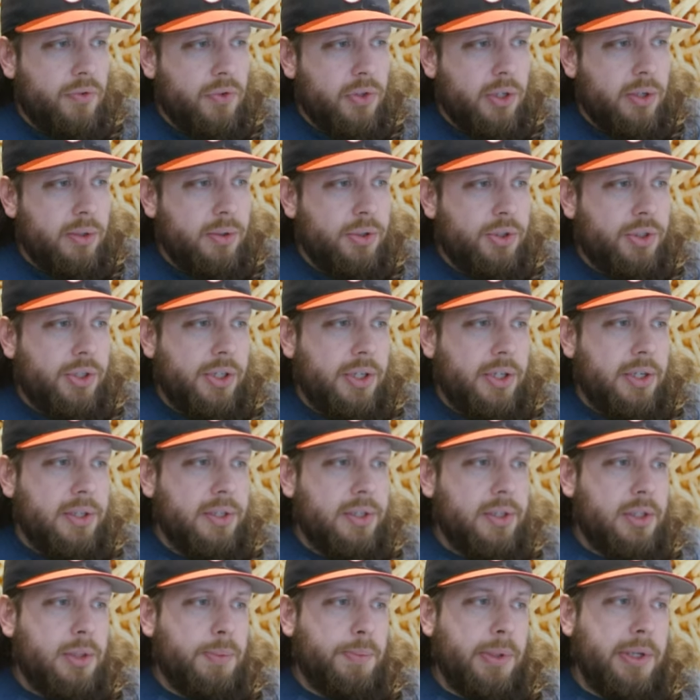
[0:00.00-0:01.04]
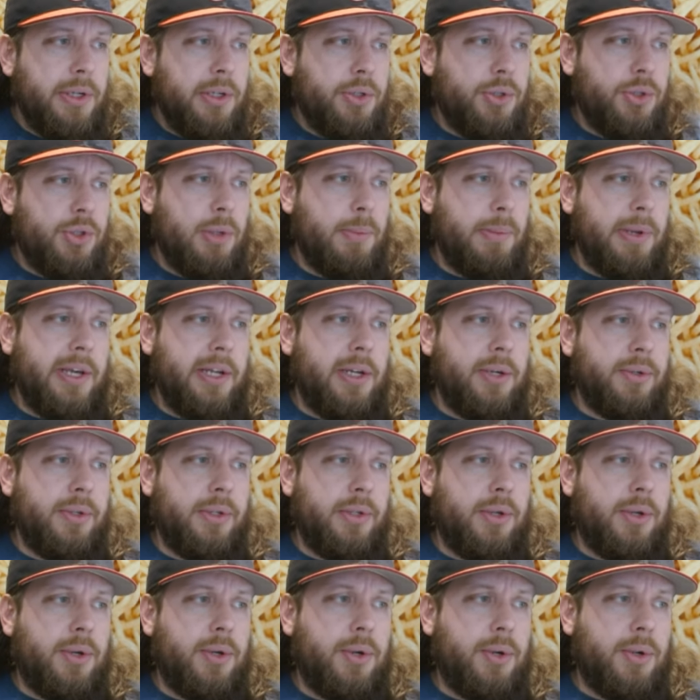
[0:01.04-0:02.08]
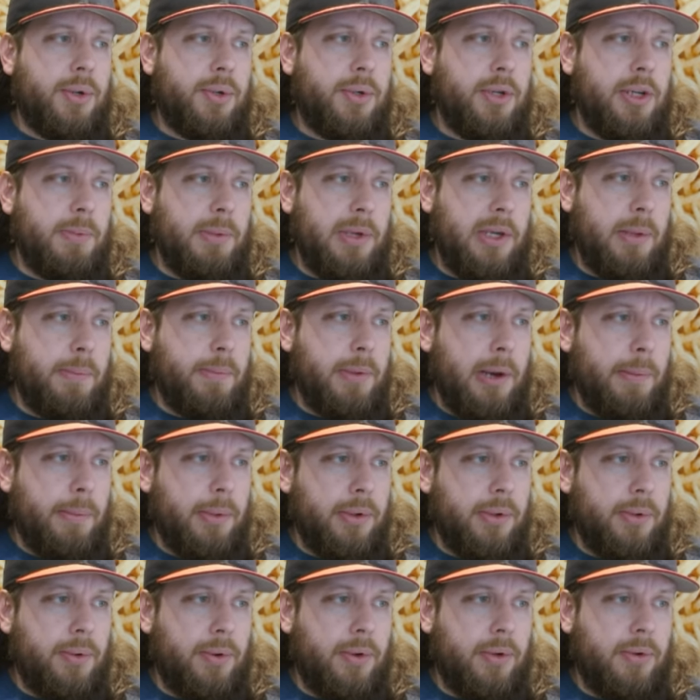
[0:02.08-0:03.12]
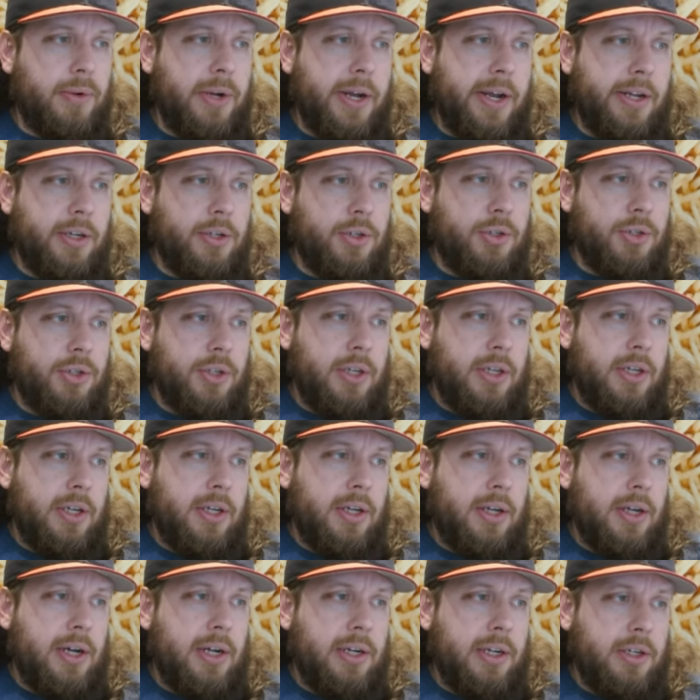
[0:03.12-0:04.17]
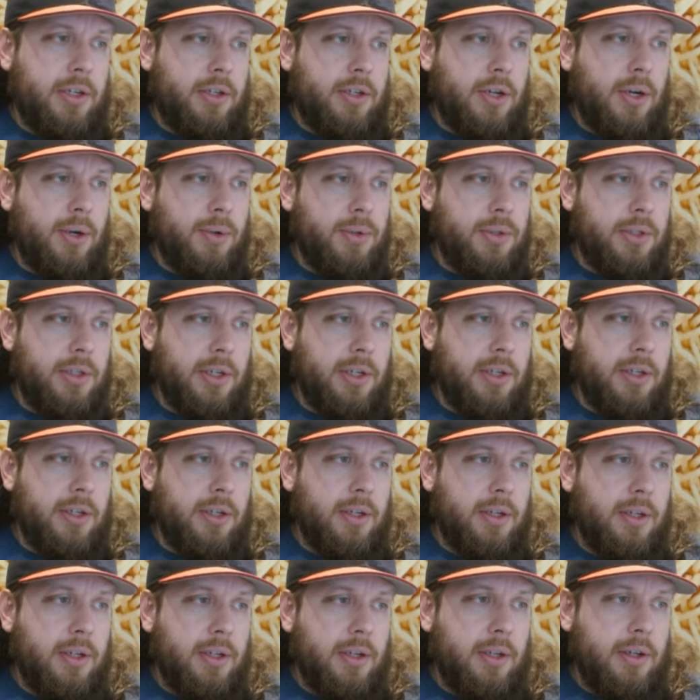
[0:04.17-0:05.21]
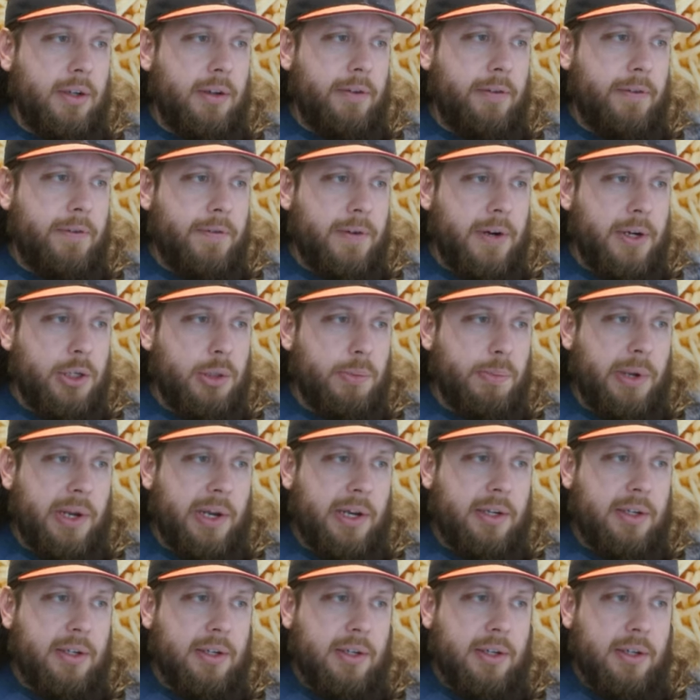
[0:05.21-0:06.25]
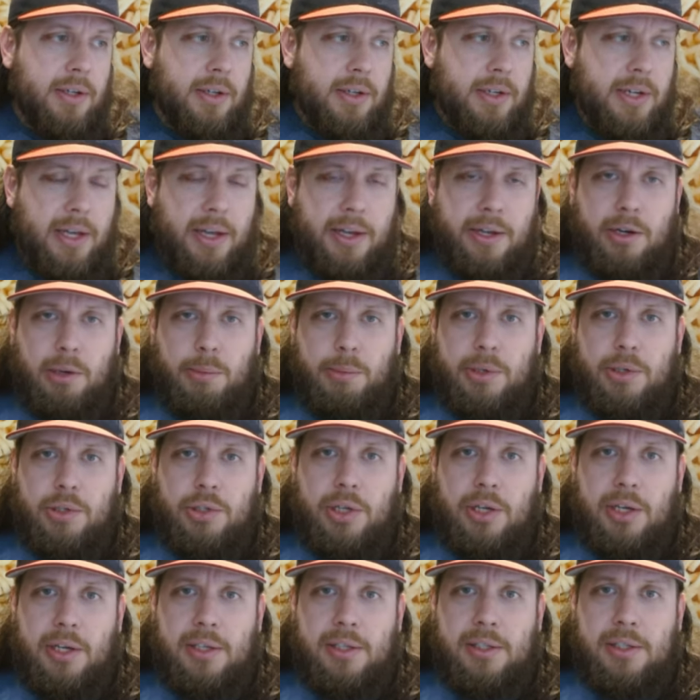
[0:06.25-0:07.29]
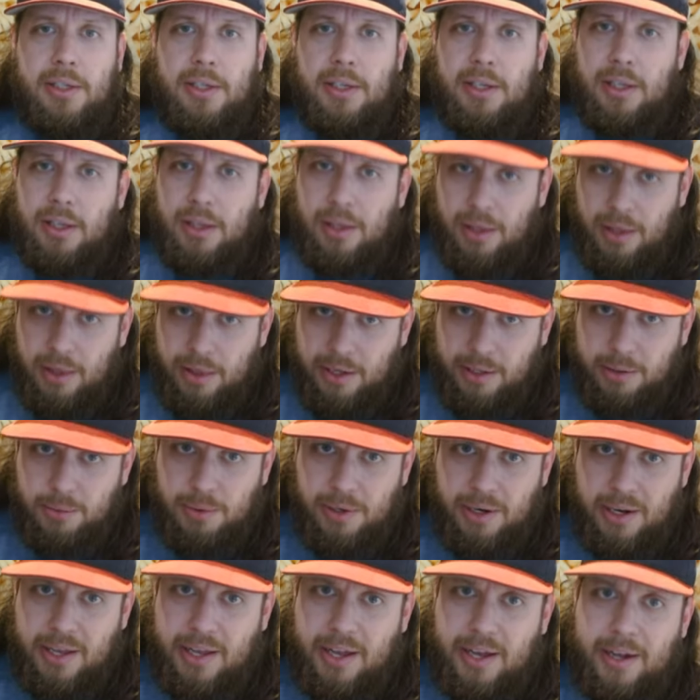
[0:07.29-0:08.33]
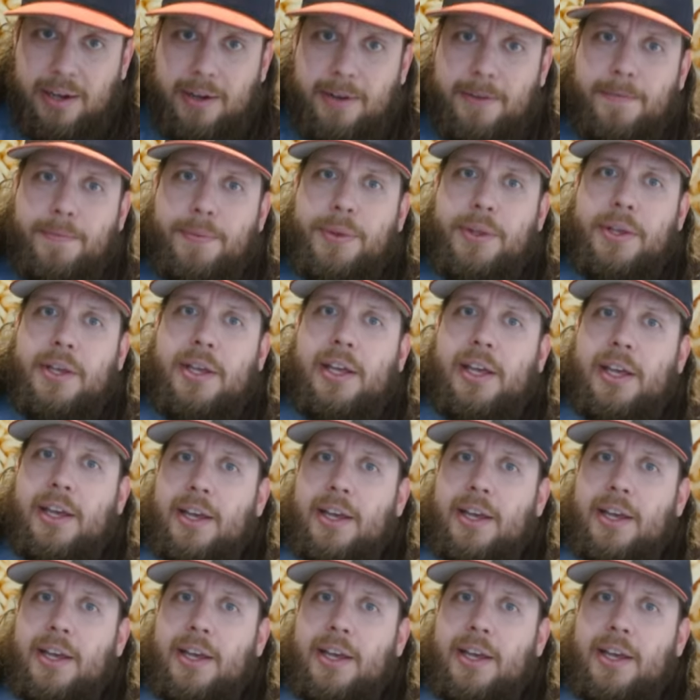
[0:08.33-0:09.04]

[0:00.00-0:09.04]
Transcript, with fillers: Provolone cheese, spinach, tomato, and creamy peppercorn ranch on a toasted, fresh baked Italian urban cheese. That's what I got.